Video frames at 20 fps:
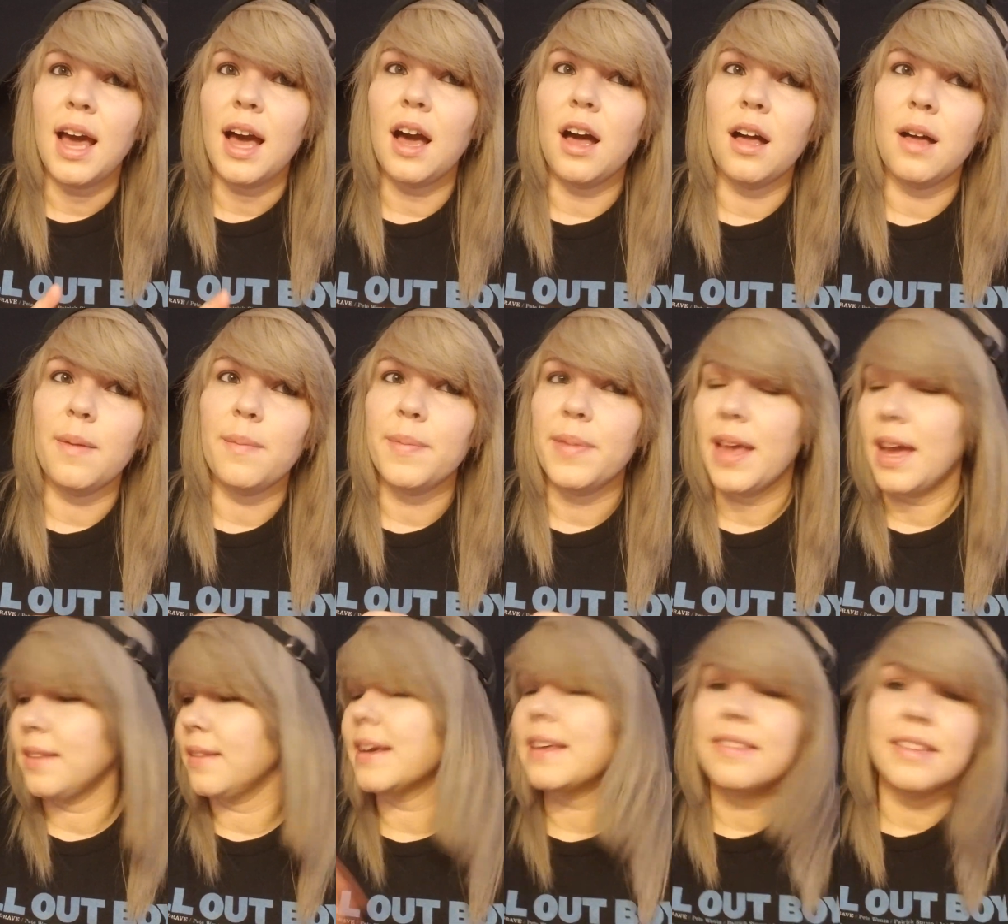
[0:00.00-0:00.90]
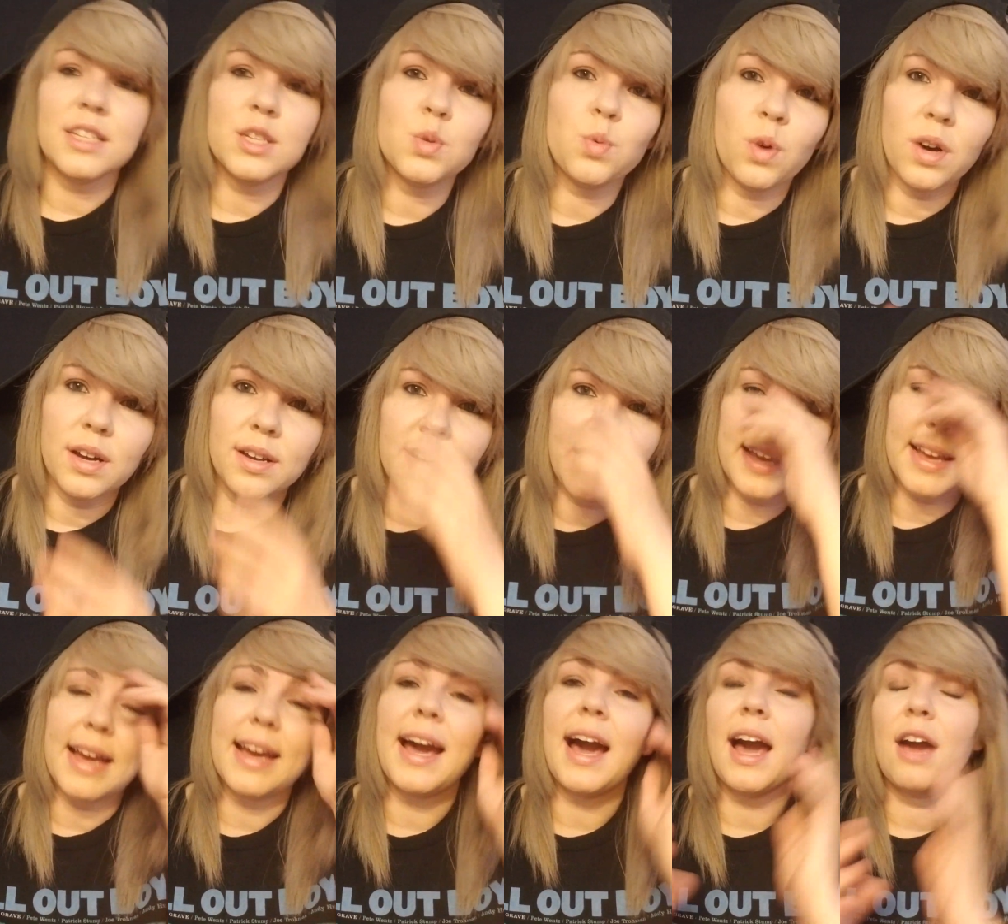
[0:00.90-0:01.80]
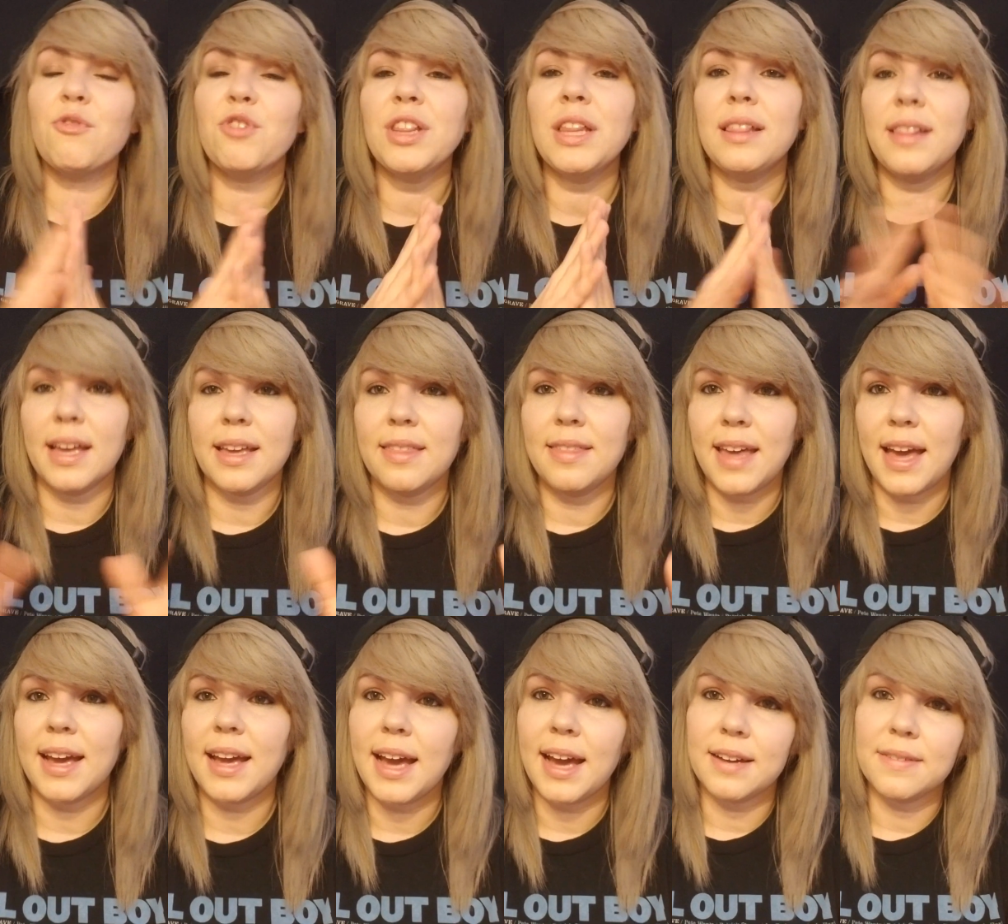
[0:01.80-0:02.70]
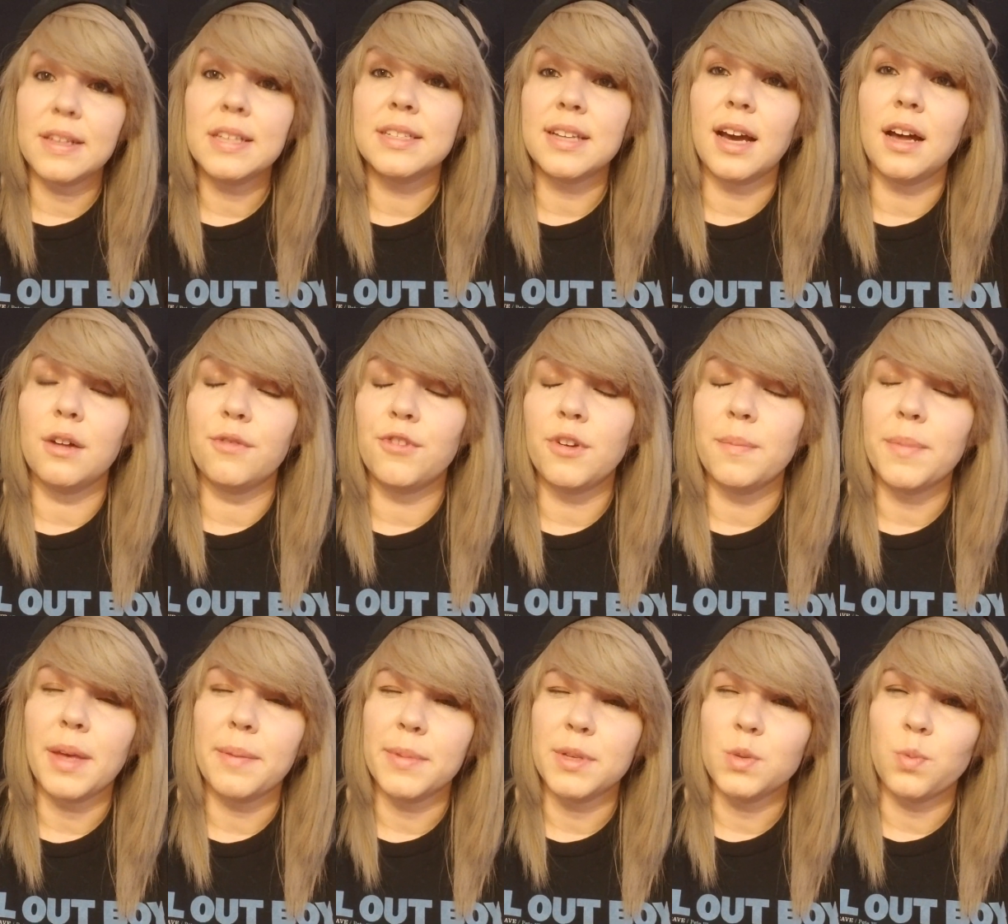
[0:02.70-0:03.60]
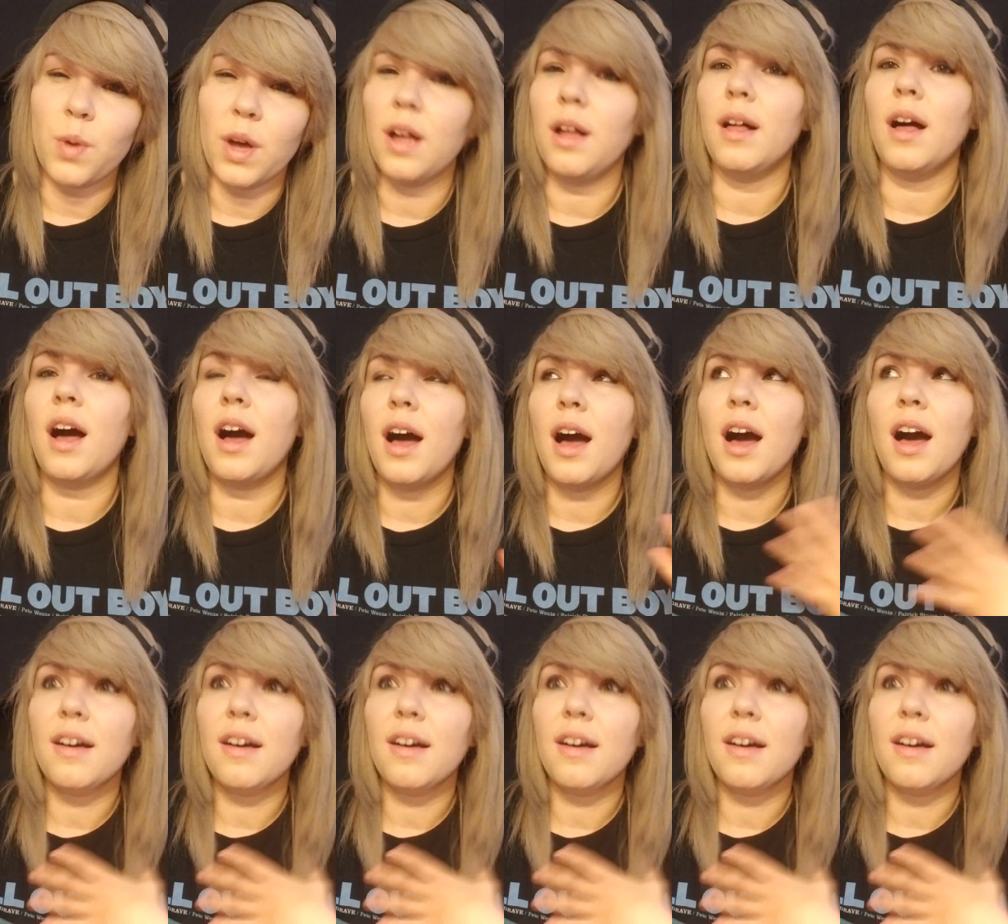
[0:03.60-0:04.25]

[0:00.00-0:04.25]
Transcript: and like this one, like I really like that kind of style from them as well.